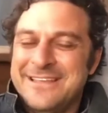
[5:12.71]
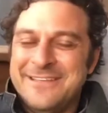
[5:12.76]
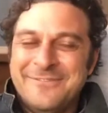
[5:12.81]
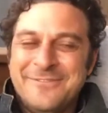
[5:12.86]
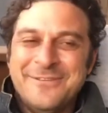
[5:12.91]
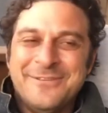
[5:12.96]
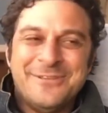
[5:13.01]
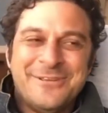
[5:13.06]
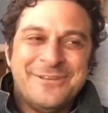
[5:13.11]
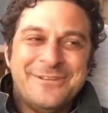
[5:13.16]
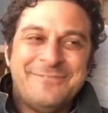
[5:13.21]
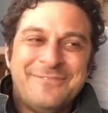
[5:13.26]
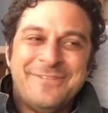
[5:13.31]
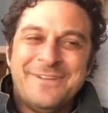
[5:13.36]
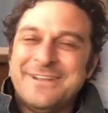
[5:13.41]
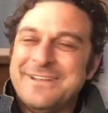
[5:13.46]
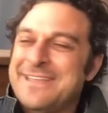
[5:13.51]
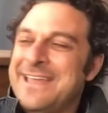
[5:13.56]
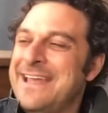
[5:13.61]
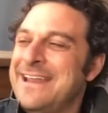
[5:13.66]
If you could
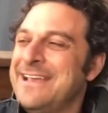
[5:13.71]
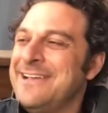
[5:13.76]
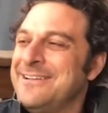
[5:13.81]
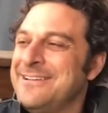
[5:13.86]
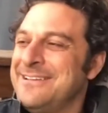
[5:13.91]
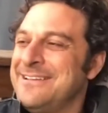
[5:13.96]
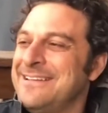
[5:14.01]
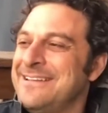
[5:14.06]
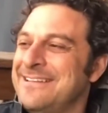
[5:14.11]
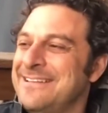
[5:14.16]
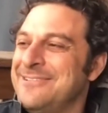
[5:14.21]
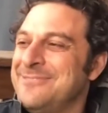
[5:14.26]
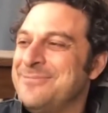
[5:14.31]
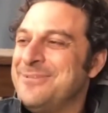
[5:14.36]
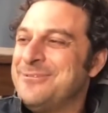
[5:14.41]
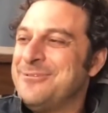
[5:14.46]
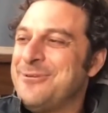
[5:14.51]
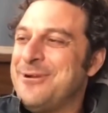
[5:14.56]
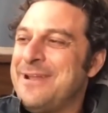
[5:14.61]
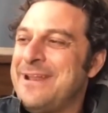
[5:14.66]
figure that out, you'd
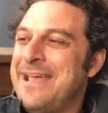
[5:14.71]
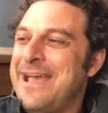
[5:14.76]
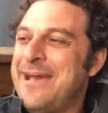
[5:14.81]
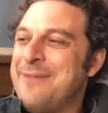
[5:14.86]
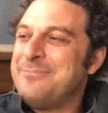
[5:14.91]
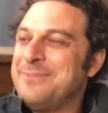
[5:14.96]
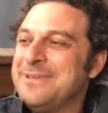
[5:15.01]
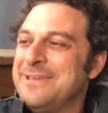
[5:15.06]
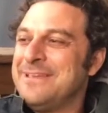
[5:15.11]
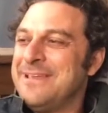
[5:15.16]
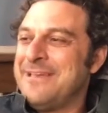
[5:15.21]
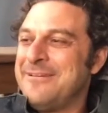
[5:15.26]
be quite happy.